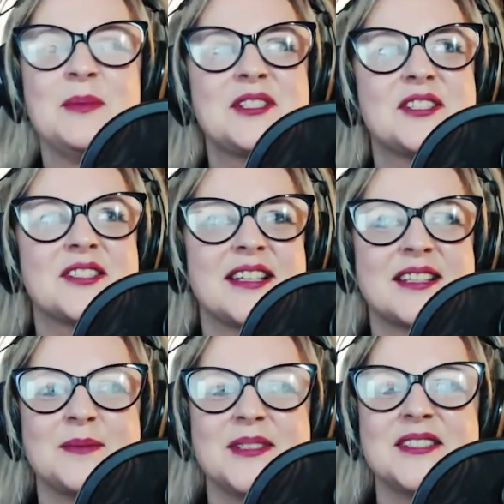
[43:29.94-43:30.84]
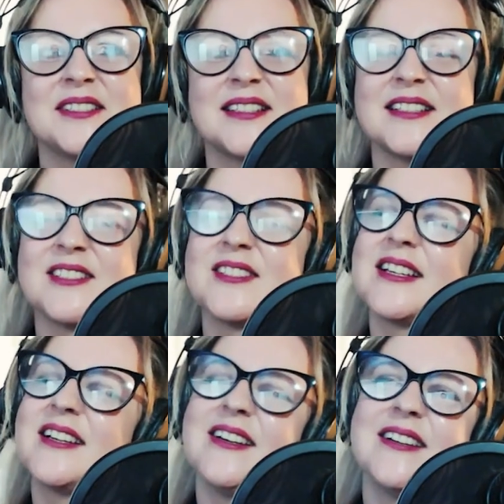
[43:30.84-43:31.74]
must just like the music, and it's just
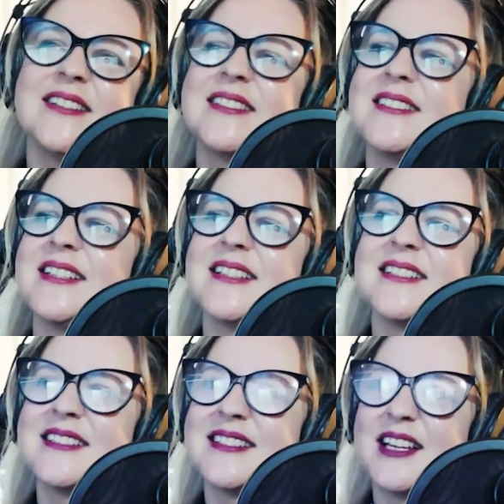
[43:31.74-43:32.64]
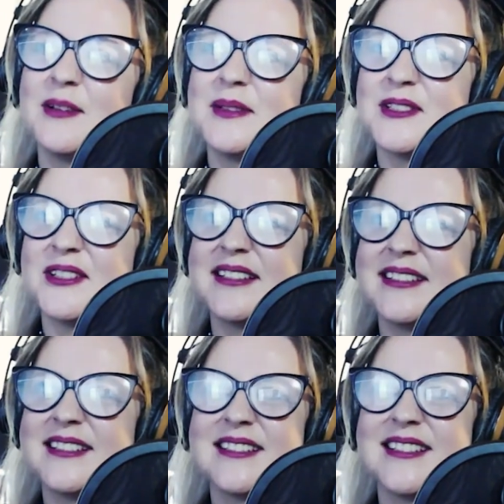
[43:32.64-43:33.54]
like, oh, this is nice. I'm enjoying
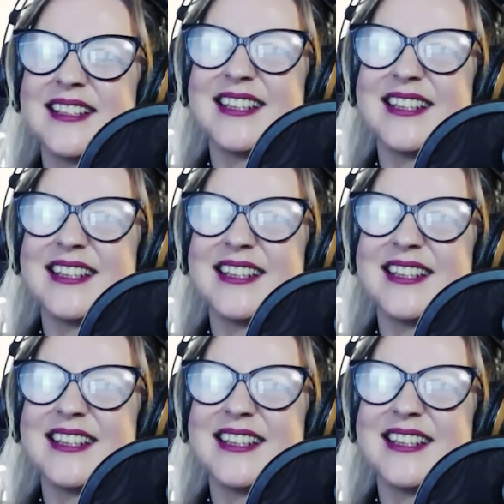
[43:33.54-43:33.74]
this.